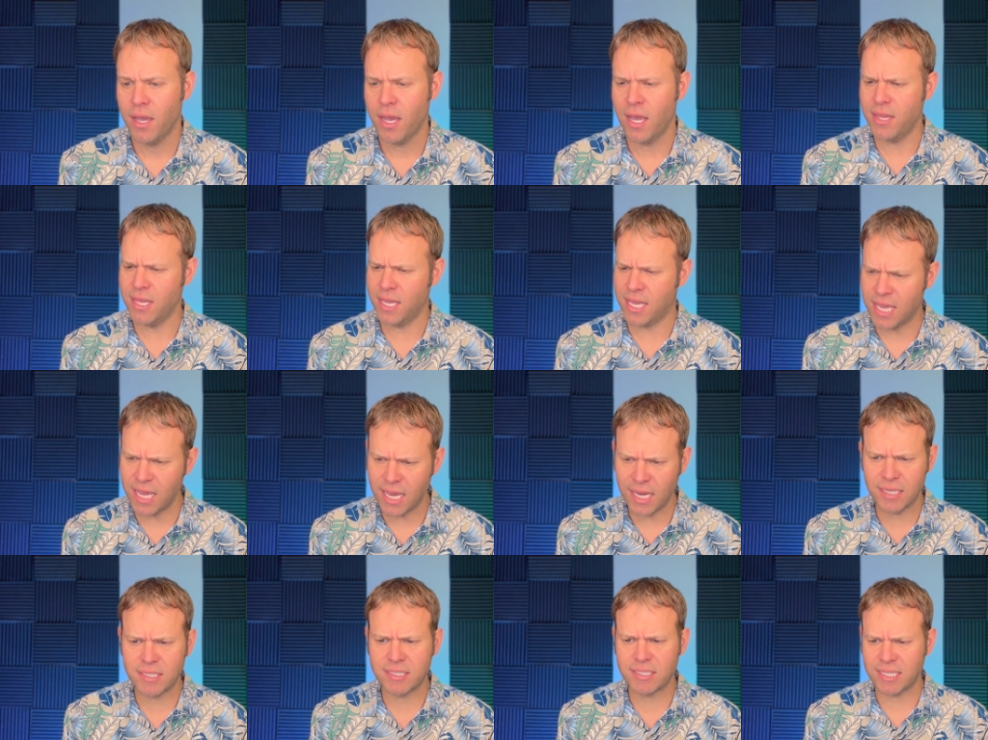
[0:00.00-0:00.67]
And the
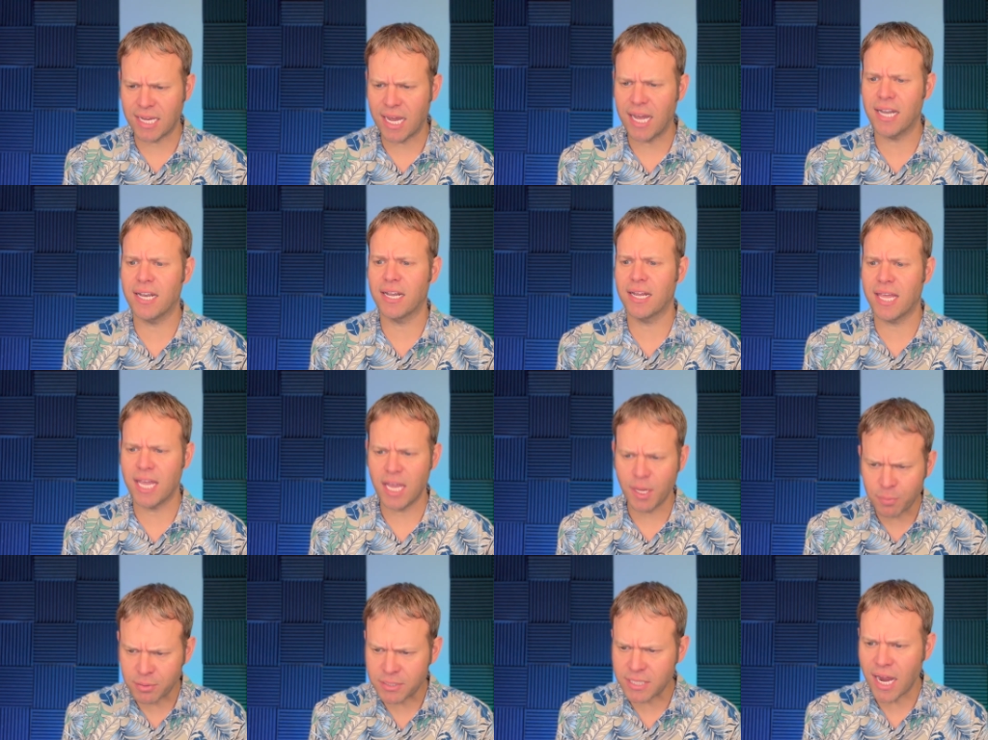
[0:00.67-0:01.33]
king said,
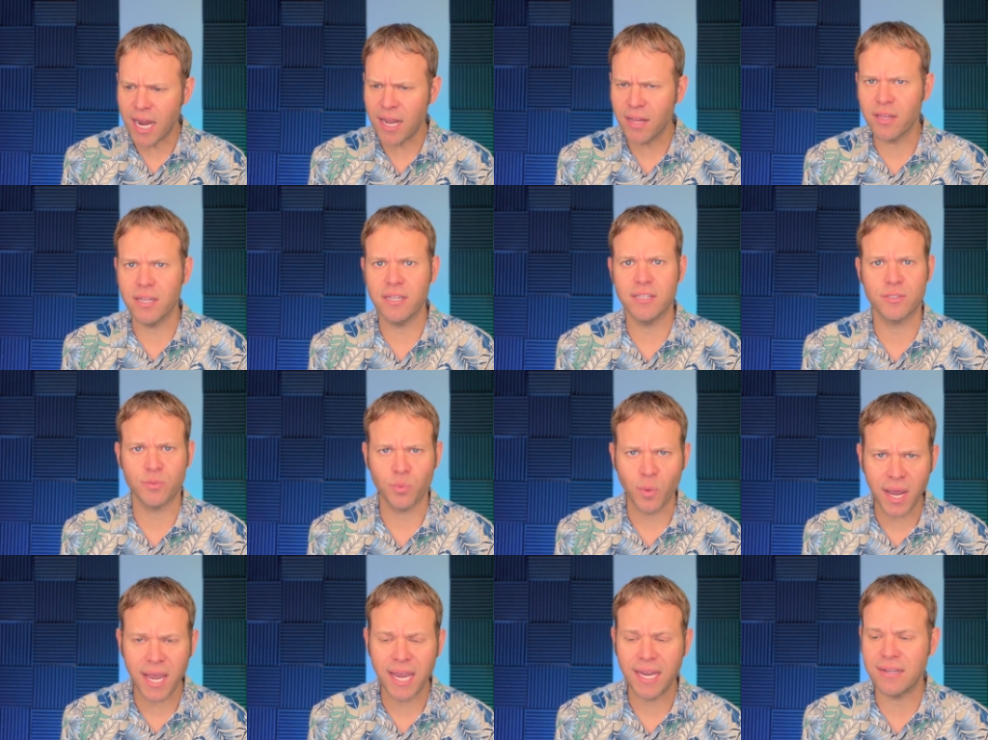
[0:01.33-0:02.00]
Keep
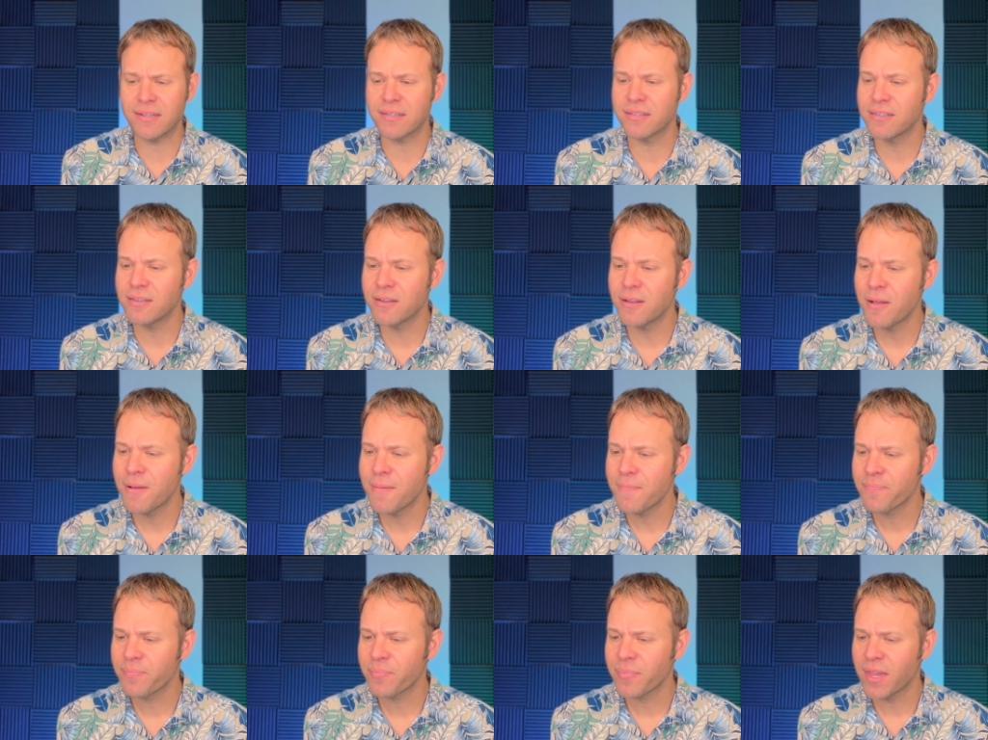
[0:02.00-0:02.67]
silence, wait.
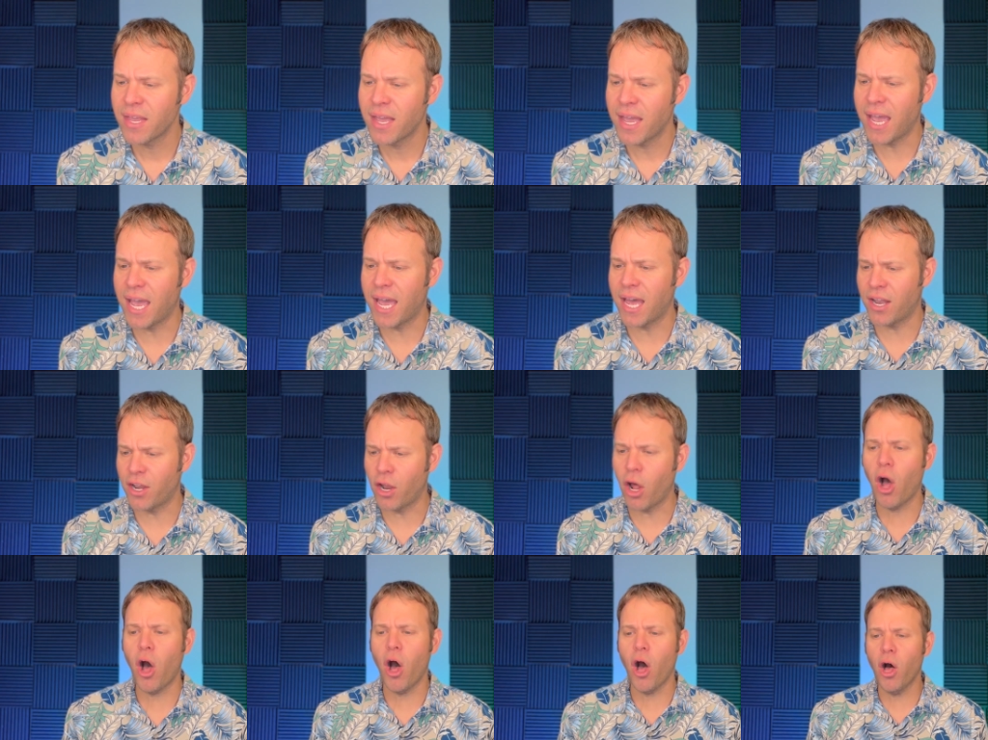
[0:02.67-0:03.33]

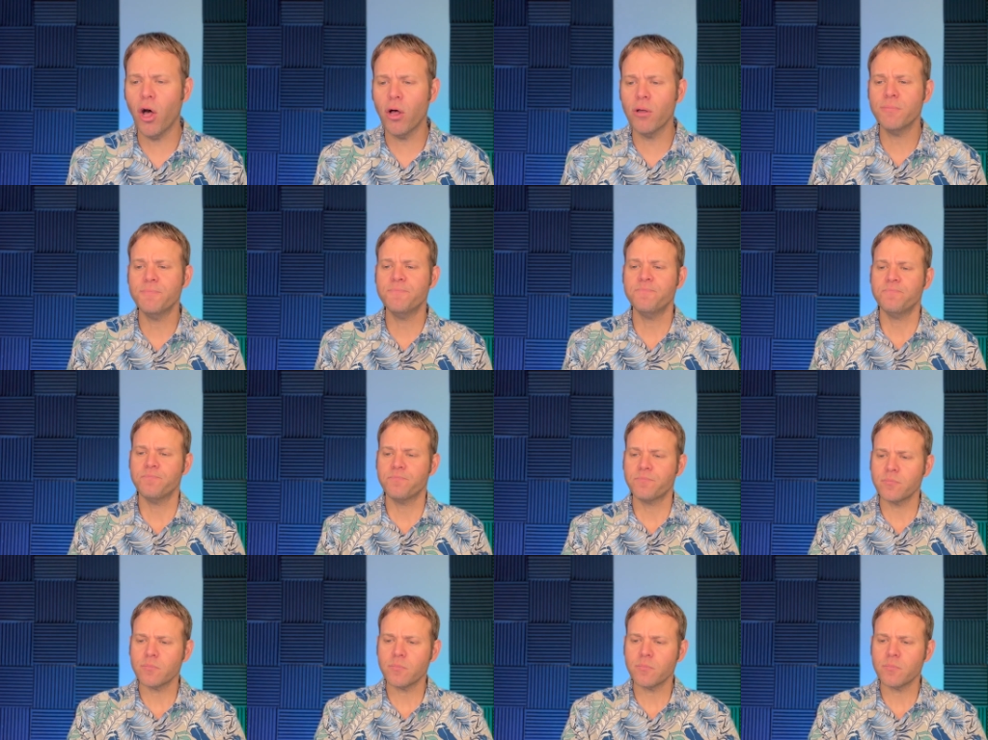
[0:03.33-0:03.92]
And all